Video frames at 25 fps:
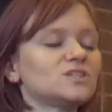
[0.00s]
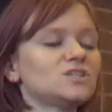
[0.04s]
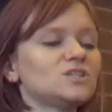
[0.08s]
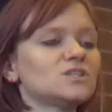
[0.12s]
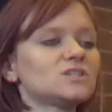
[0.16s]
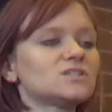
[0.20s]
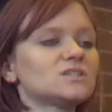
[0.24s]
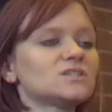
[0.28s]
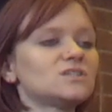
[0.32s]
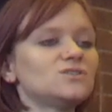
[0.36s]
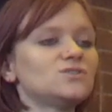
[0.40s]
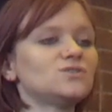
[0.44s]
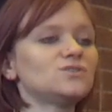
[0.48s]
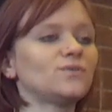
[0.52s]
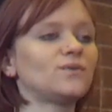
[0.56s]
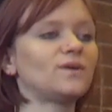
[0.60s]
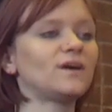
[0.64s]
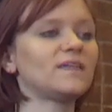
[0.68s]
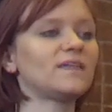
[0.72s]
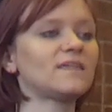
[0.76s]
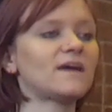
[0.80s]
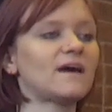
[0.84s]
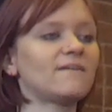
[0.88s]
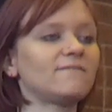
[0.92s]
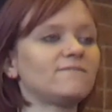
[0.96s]
And just
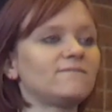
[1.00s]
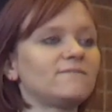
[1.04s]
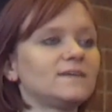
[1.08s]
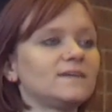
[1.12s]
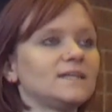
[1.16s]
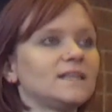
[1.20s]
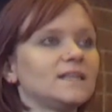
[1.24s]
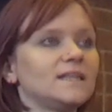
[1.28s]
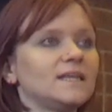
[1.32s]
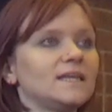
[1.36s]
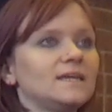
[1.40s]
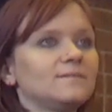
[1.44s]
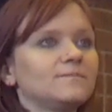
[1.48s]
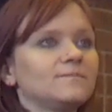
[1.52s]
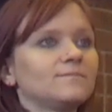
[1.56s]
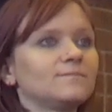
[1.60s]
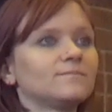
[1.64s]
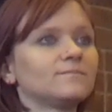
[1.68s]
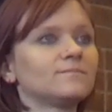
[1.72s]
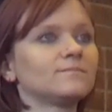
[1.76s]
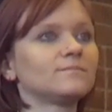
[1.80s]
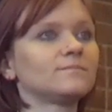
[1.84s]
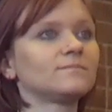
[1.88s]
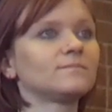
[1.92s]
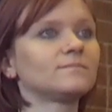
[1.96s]
enjoy that feeling.
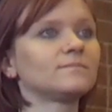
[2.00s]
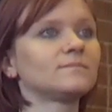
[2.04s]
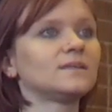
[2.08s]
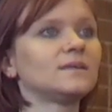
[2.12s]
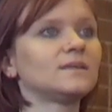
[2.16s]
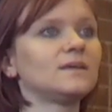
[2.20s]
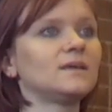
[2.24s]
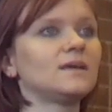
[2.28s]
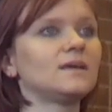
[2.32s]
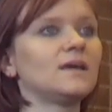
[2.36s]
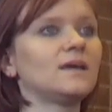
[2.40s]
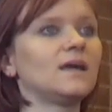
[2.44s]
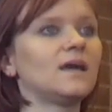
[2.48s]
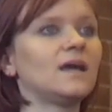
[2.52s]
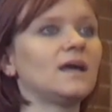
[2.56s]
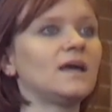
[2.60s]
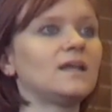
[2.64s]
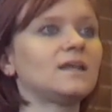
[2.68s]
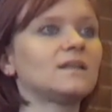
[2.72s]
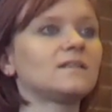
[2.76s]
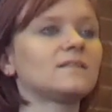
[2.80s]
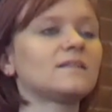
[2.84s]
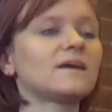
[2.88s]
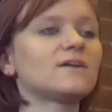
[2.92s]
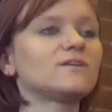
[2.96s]

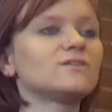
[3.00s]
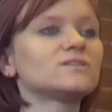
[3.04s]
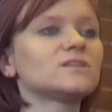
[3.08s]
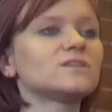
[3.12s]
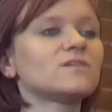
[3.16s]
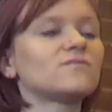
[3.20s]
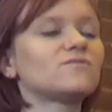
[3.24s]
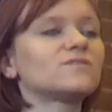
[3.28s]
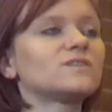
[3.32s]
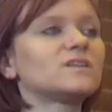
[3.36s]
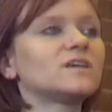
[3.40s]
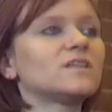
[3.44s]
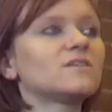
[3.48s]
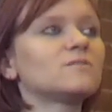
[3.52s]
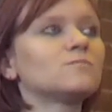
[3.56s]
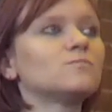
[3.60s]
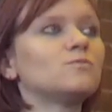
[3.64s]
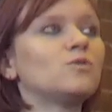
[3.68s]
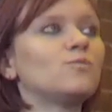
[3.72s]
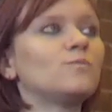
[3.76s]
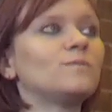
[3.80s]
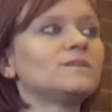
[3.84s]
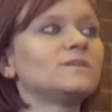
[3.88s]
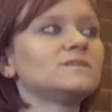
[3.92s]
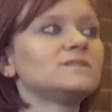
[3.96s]
And allow yourself another
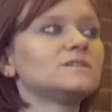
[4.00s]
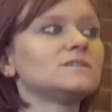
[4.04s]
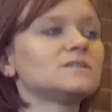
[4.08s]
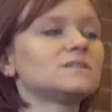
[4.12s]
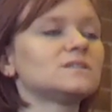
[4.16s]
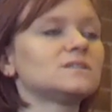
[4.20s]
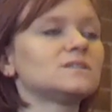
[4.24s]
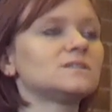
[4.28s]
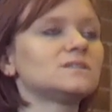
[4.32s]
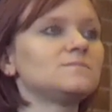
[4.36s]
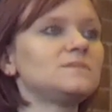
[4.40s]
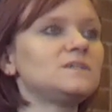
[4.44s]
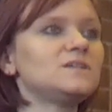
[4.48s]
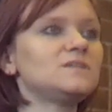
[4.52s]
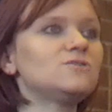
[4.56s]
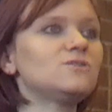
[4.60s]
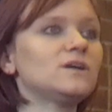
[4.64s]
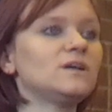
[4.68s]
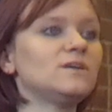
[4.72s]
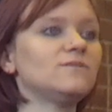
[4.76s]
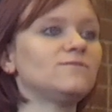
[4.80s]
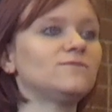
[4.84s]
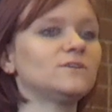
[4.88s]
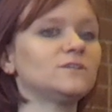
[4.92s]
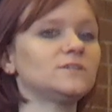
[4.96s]
moment to be
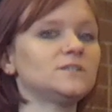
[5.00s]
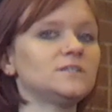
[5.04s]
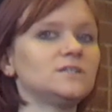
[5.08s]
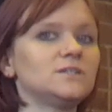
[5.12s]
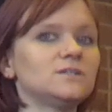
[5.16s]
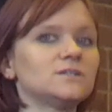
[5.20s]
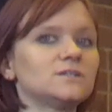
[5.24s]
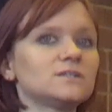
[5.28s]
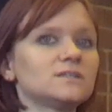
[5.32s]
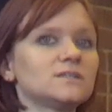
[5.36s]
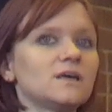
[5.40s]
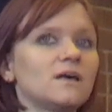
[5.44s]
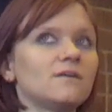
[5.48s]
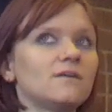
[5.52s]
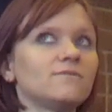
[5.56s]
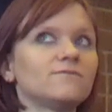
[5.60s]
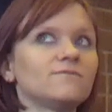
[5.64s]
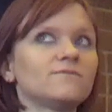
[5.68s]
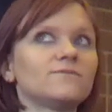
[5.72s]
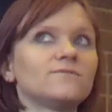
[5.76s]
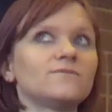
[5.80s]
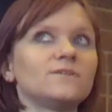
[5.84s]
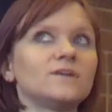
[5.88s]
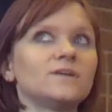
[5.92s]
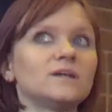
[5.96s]
grateful to yourself
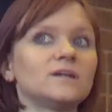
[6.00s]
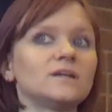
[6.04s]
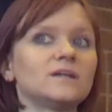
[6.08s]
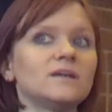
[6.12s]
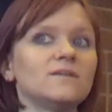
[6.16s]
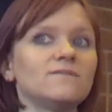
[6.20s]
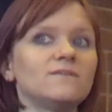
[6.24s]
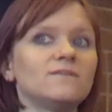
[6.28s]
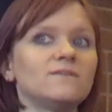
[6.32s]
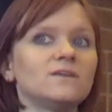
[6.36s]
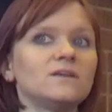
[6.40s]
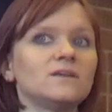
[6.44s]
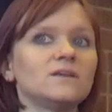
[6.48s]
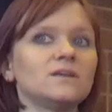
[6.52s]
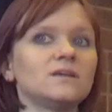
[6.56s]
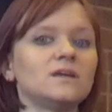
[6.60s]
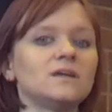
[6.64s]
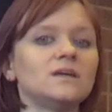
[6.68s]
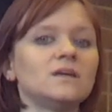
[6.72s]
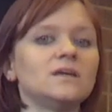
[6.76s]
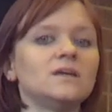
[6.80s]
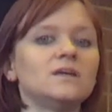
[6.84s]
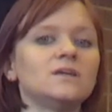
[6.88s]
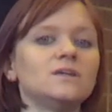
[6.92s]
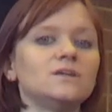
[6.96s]
for giving
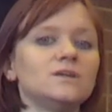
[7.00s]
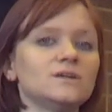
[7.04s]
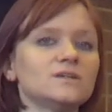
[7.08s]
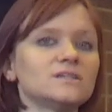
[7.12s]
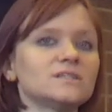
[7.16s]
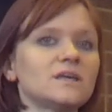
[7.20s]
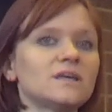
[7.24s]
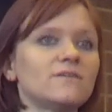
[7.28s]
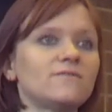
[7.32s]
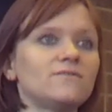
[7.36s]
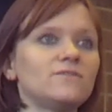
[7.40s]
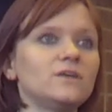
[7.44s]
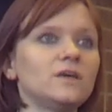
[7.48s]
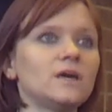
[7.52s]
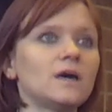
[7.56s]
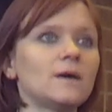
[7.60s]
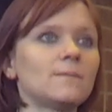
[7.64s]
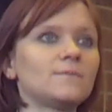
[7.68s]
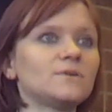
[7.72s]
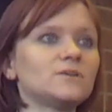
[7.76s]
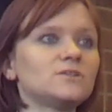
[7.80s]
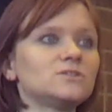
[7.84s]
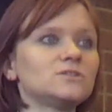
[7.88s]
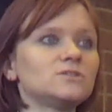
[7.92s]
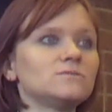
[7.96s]
yourself the
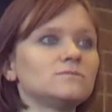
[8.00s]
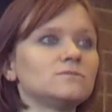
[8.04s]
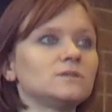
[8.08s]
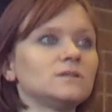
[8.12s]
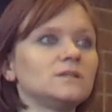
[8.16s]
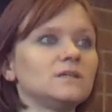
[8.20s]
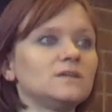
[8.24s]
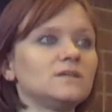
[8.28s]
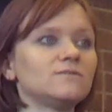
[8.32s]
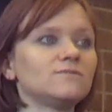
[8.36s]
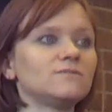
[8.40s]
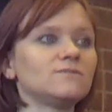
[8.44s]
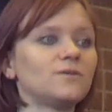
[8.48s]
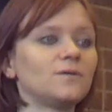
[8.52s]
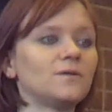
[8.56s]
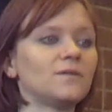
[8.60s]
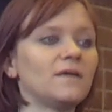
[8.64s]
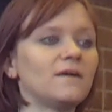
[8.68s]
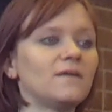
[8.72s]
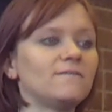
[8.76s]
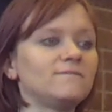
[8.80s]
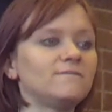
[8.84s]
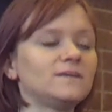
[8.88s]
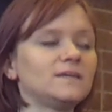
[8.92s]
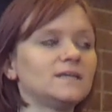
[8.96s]
opportunity for
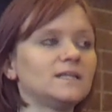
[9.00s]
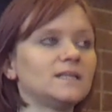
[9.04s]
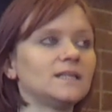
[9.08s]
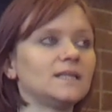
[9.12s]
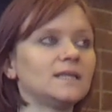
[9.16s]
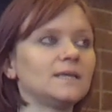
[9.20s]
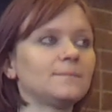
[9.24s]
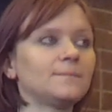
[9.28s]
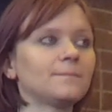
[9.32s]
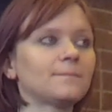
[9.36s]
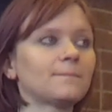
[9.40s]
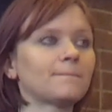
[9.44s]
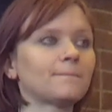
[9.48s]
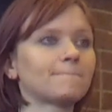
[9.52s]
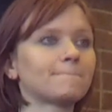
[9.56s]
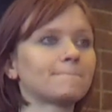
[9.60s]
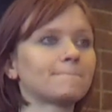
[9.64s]
that feeling.